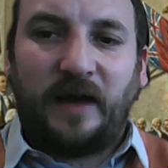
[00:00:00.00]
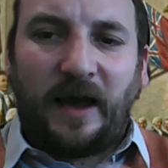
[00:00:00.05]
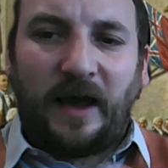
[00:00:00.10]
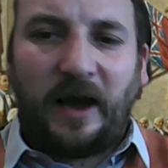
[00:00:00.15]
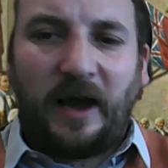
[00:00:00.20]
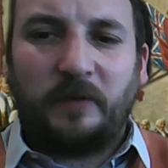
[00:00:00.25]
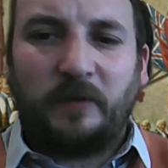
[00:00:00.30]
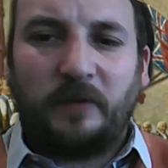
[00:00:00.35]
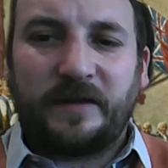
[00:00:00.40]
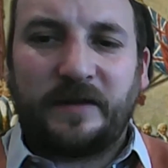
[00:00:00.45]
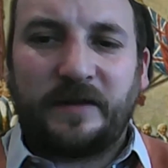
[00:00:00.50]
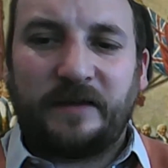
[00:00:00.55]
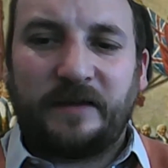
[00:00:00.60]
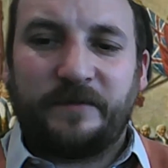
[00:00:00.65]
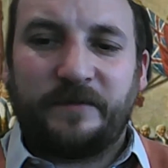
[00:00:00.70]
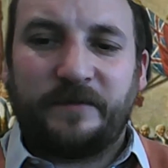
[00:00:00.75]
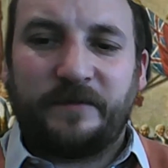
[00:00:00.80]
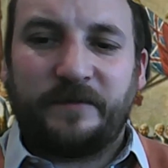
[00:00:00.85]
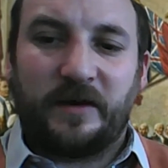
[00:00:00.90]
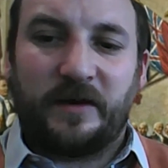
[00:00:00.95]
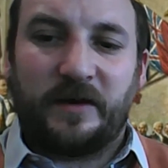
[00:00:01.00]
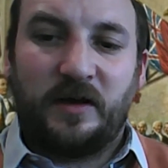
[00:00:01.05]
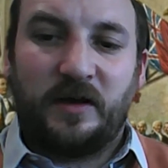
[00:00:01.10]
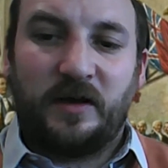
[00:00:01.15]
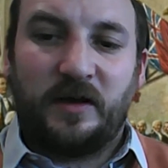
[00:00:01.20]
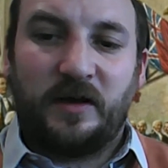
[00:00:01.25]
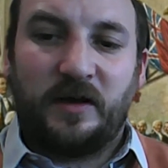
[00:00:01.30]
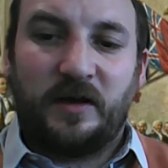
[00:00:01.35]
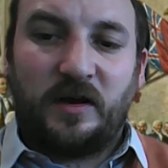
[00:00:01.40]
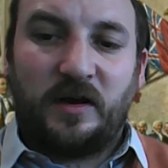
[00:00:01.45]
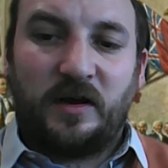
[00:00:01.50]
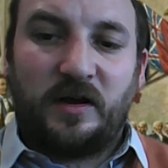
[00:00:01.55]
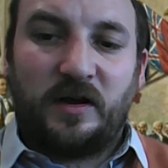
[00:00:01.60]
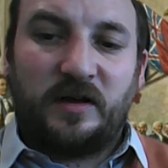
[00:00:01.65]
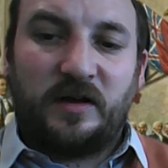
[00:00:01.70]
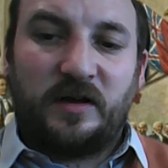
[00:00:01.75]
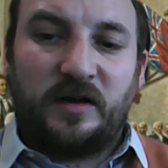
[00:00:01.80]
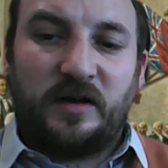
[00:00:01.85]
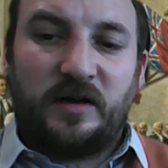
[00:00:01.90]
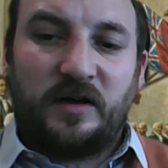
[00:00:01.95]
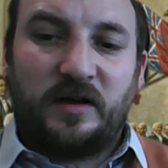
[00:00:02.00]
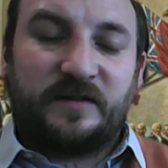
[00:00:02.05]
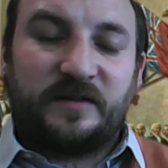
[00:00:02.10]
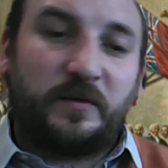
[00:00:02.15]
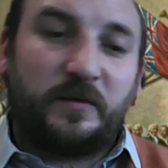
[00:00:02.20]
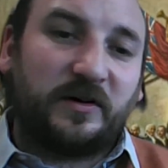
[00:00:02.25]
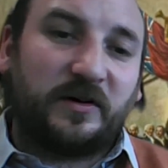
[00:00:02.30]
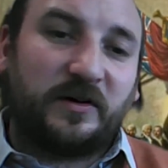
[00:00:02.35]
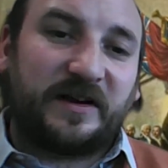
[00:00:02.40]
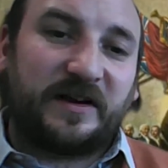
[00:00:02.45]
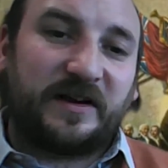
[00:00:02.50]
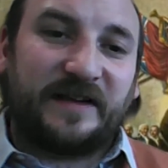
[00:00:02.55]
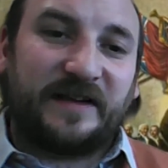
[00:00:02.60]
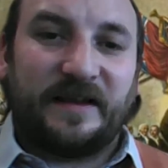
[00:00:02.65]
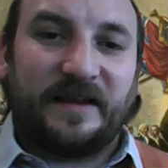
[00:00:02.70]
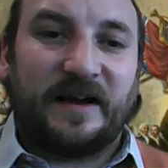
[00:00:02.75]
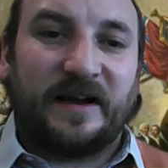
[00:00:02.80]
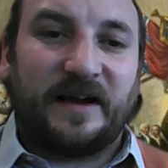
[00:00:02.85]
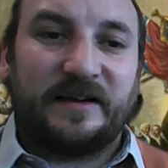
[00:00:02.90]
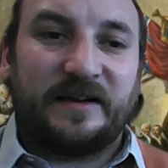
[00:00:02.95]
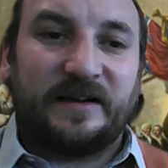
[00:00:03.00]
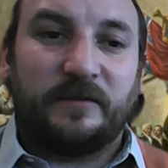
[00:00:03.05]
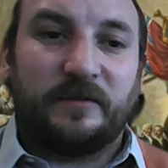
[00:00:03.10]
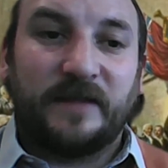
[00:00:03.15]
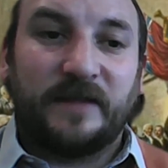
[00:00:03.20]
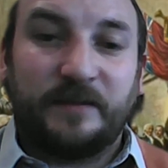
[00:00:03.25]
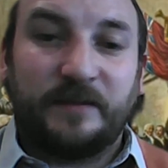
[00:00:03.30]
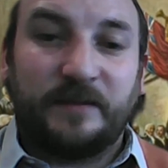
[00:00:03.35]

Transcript: How do they view it? So we look at the idea of